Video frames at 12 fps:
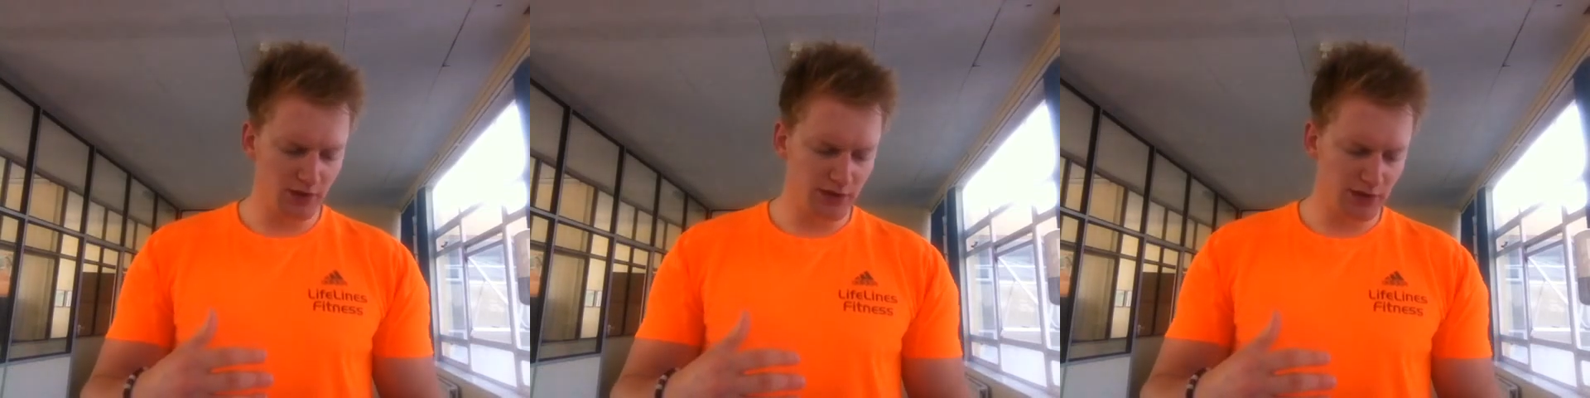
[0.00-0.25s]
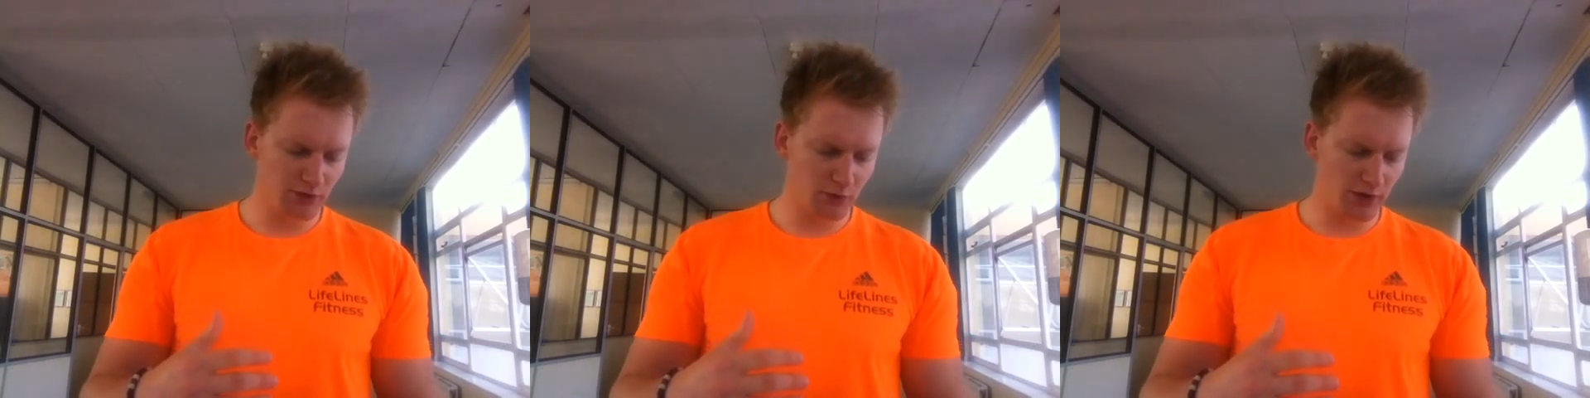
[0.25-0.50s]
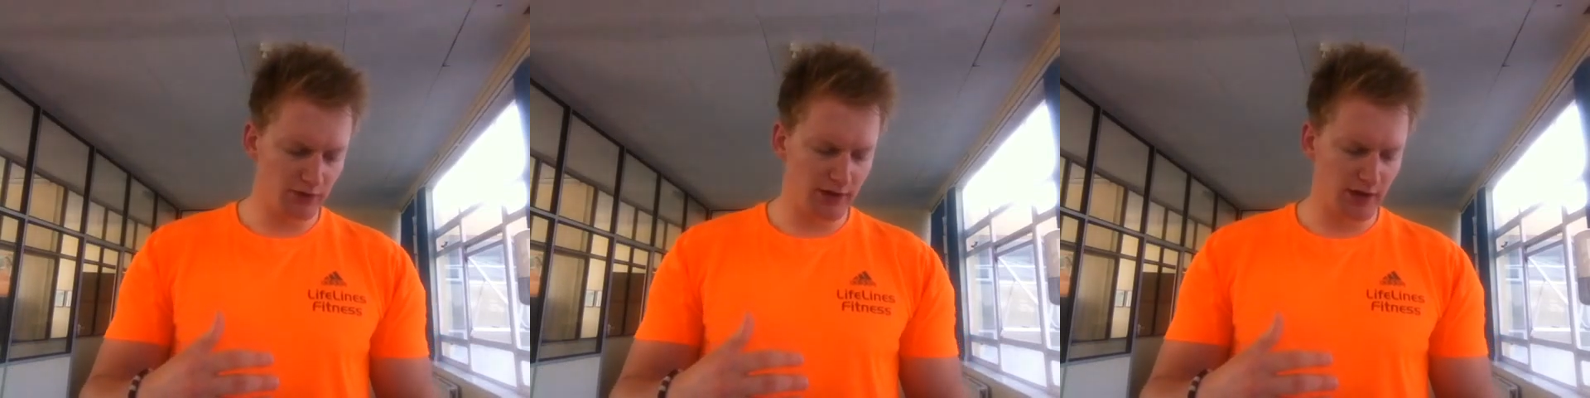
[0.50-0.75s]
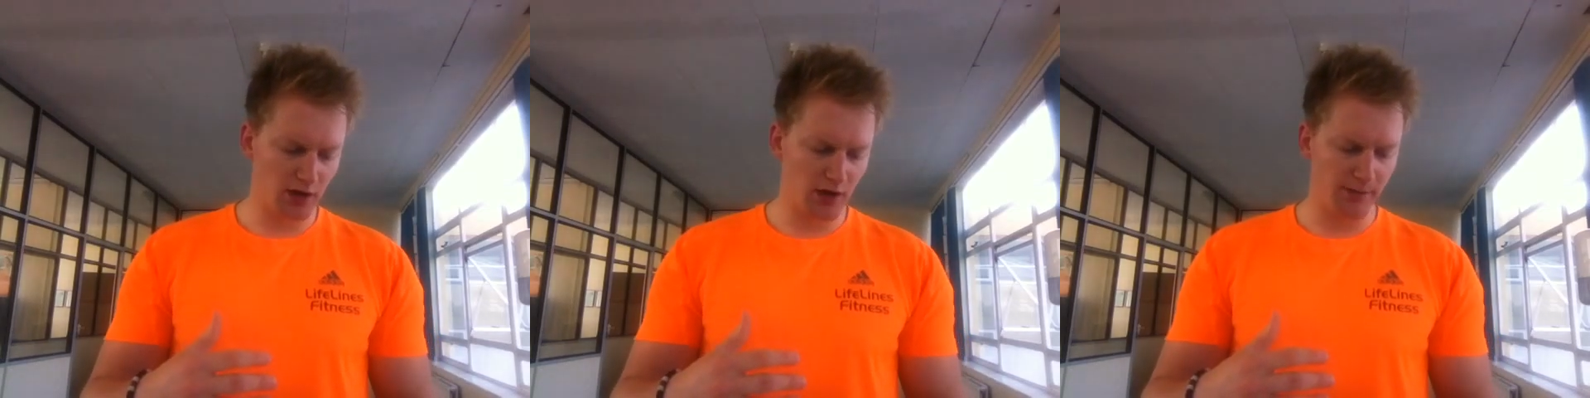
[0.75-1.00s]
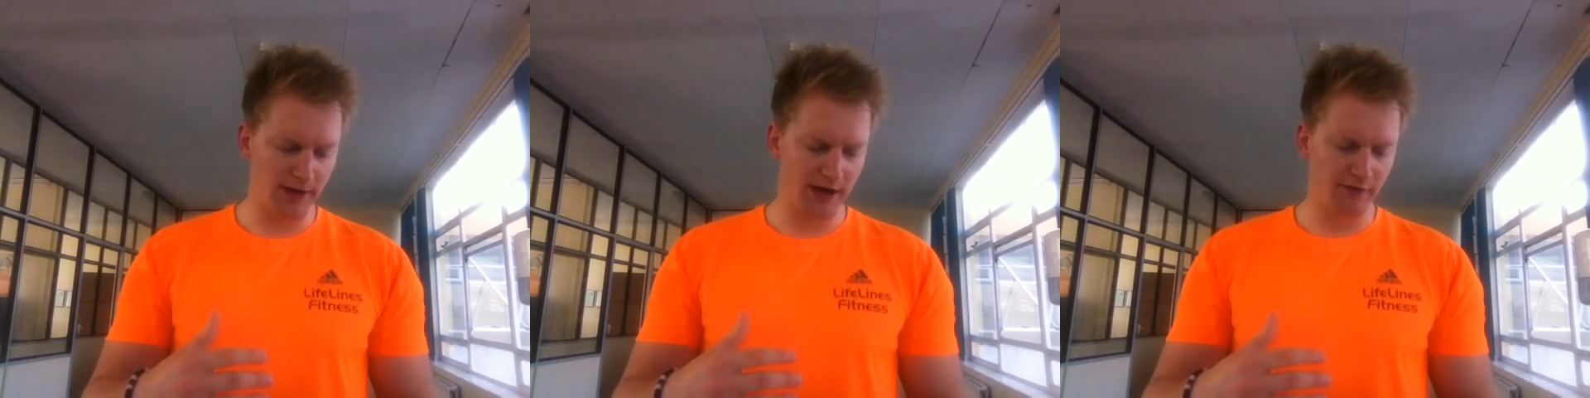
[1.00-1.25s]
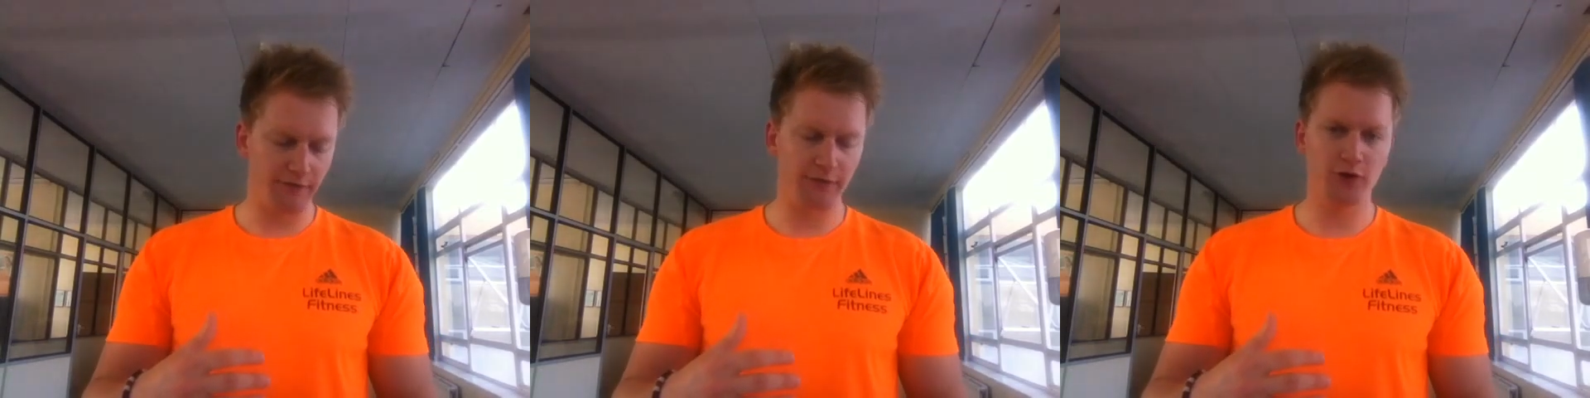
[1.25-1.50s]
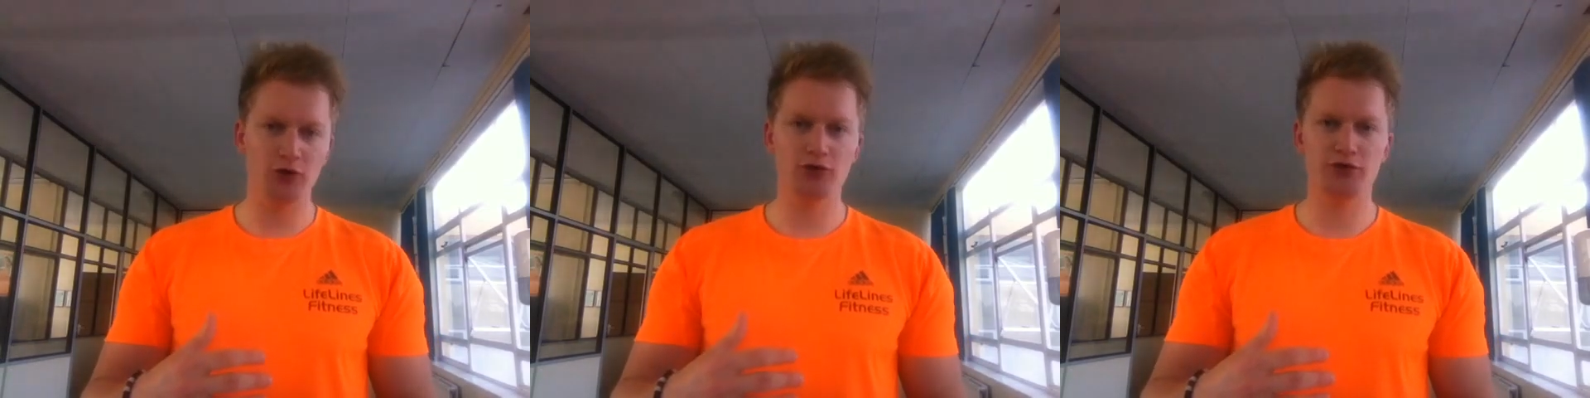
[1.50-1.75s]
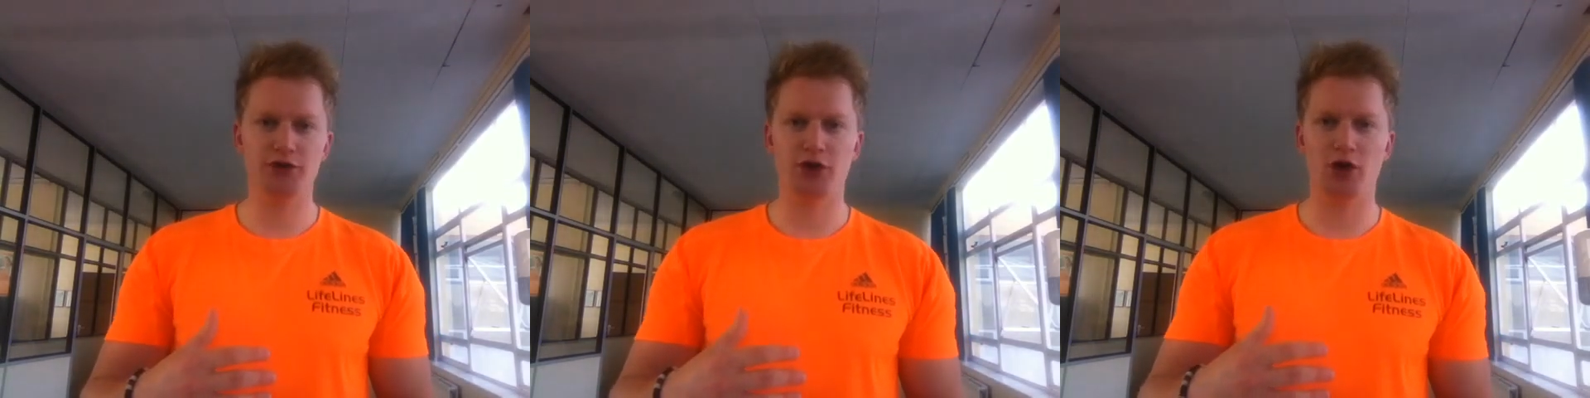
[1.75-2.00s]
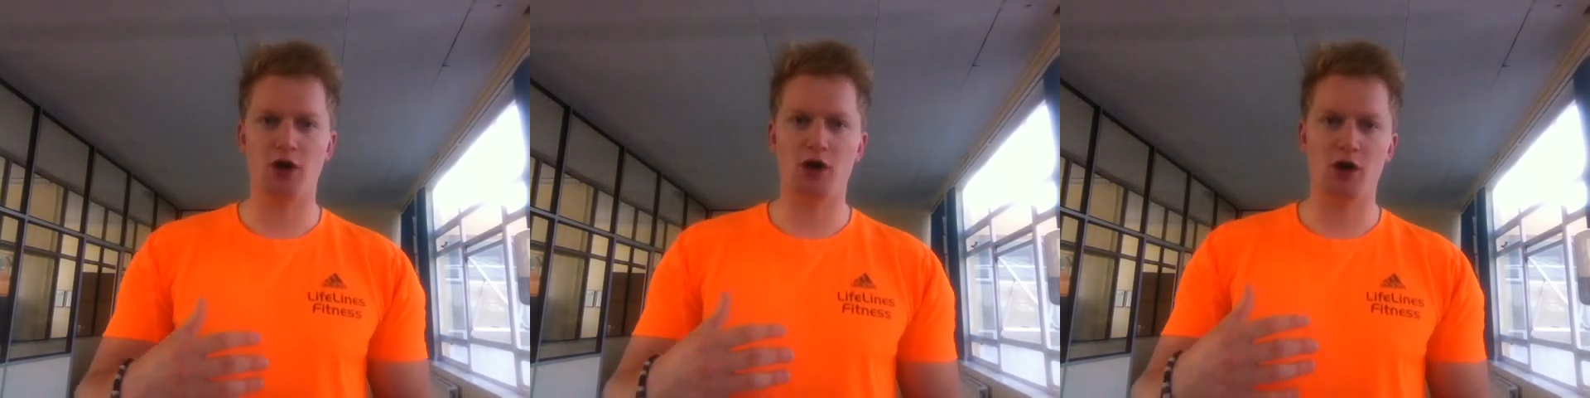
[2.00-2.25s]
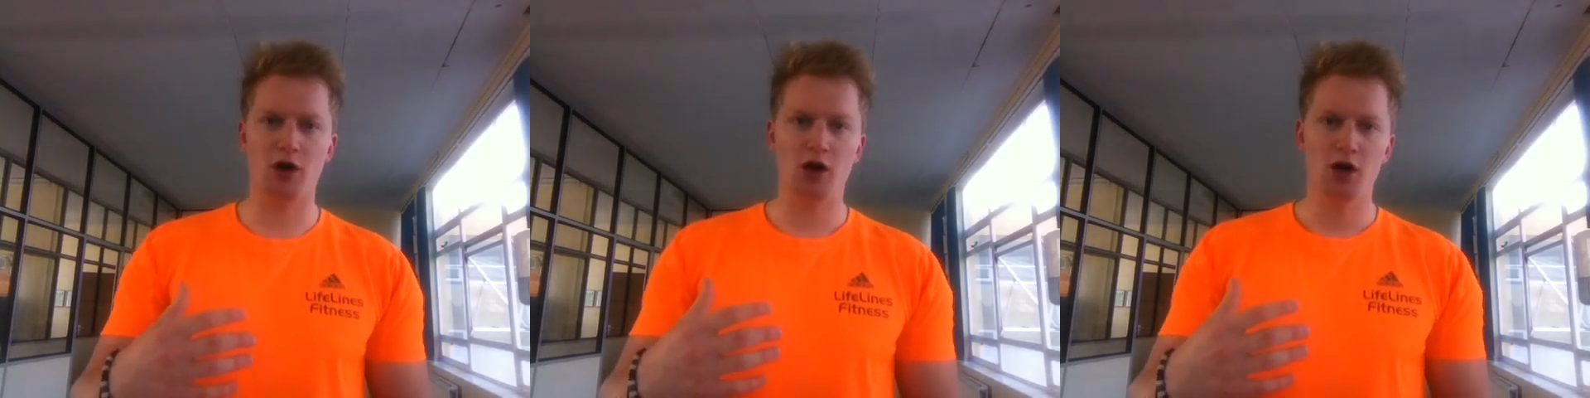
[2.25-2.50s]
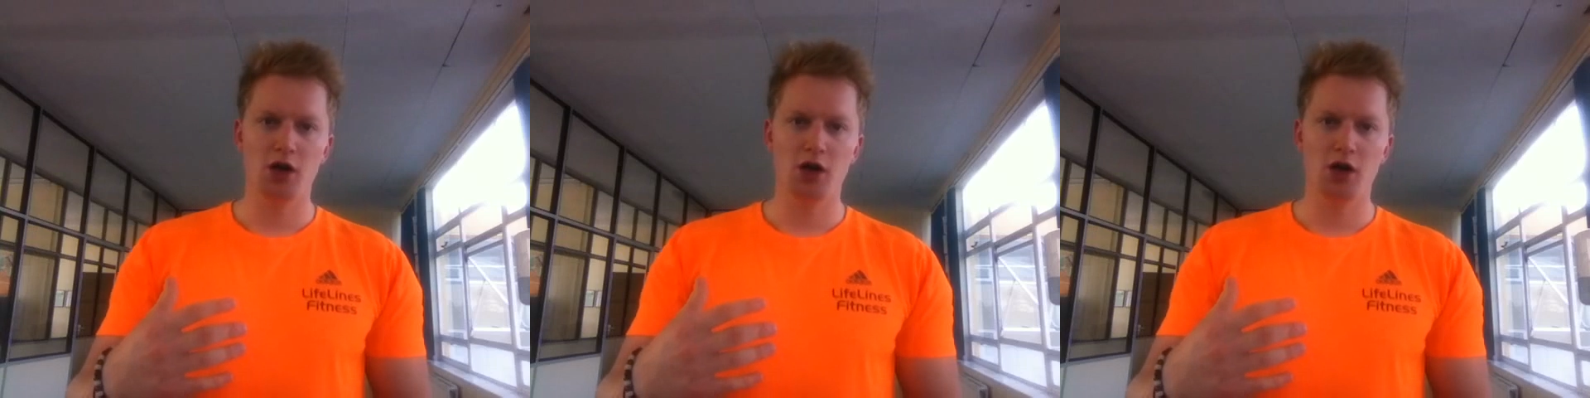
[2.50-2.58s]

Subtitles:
was wondering about foods that are